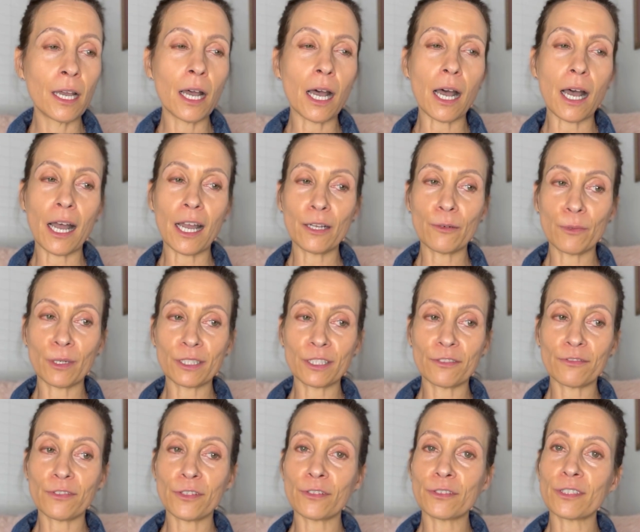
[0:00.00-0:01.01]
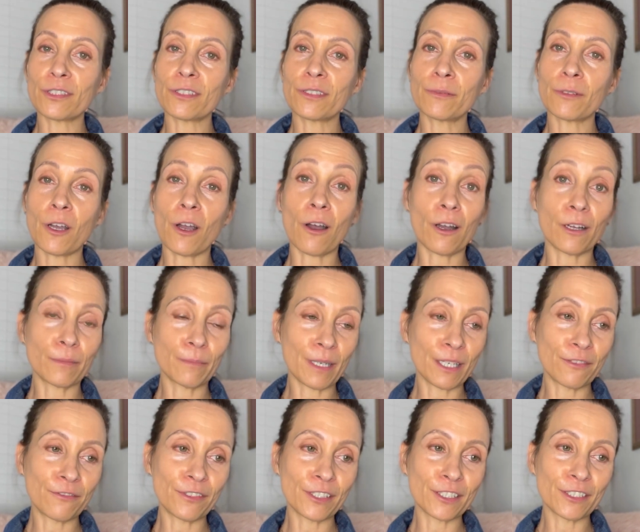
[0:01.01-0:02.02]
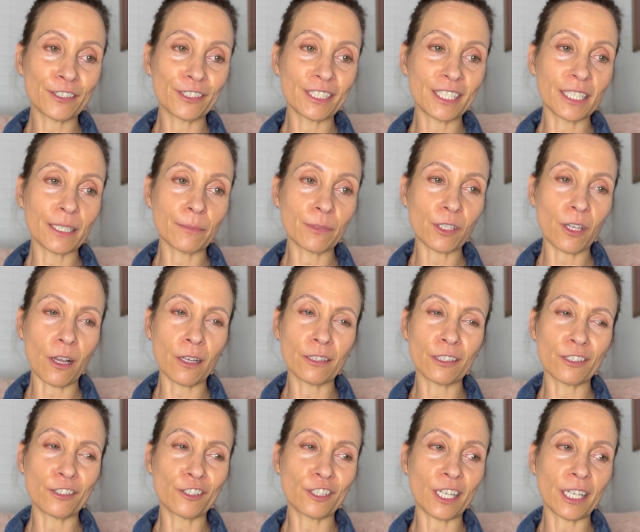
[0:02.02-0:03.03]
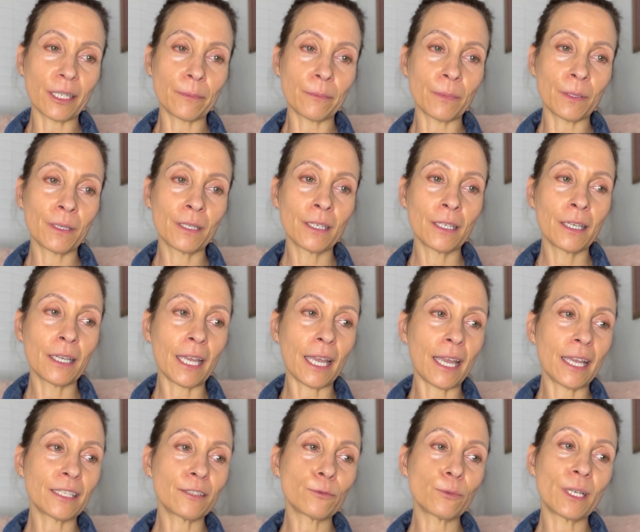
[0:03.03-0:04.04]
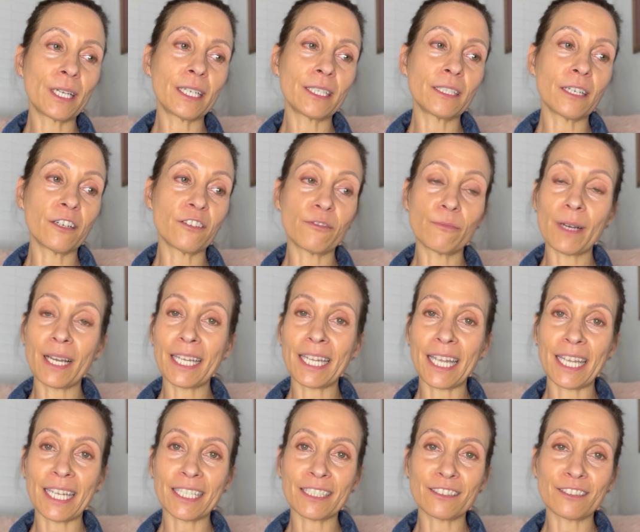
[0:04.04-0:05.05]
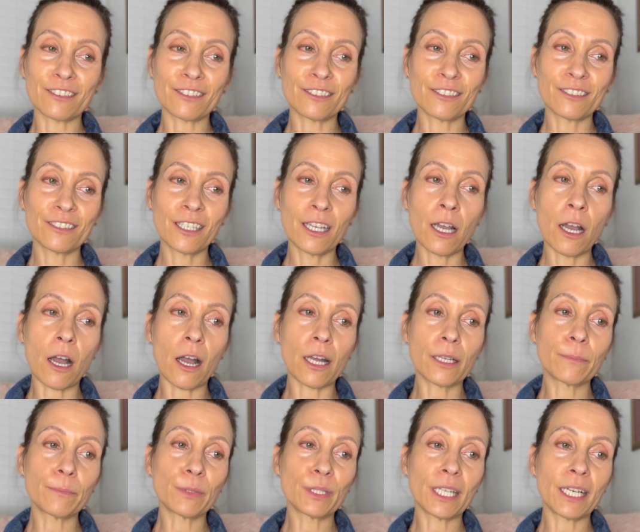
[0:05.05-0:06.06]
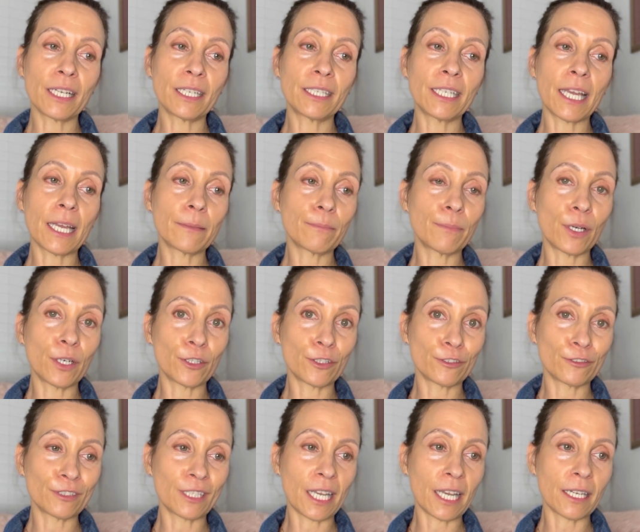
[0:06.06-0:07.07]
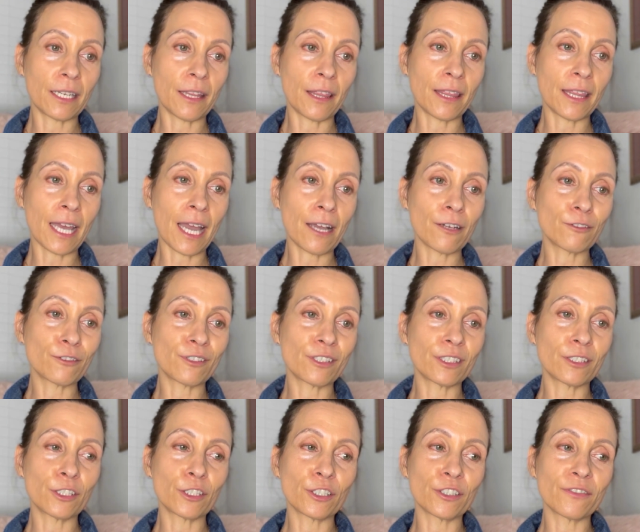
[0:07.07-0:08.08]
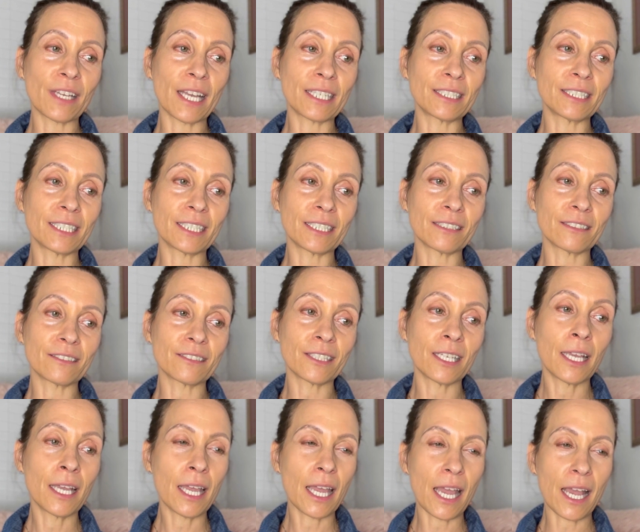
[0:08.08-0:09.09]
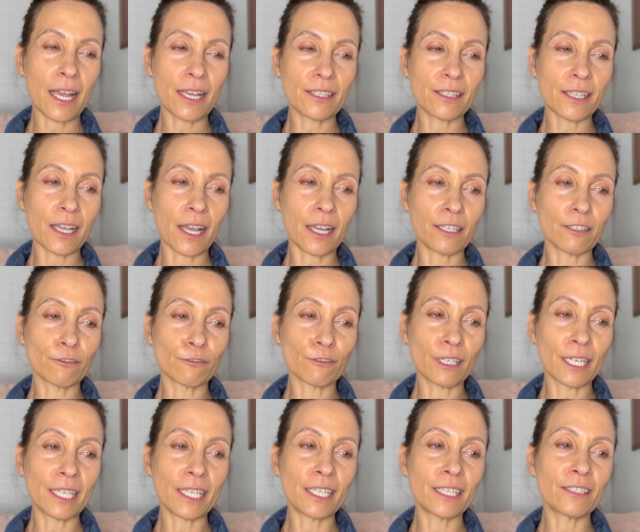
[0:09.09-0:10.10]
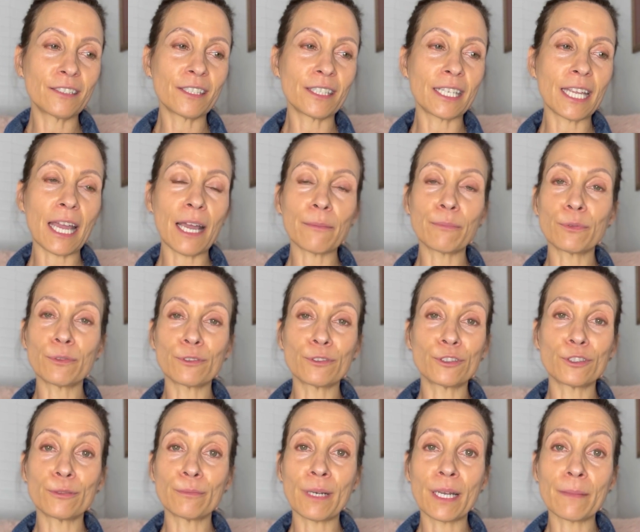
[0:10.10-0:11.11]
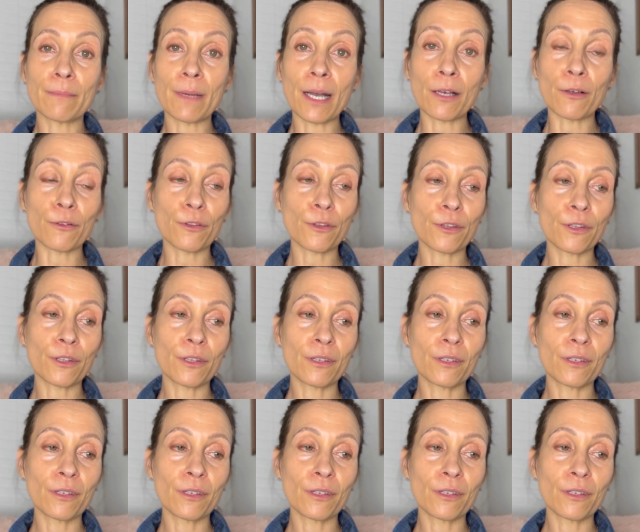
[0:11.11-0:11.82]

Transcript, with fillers: I want to focus on my fingertips, on the shape and weight of my hand on blood and bone and a thousand nerve endings as I raise an apple to my mouth.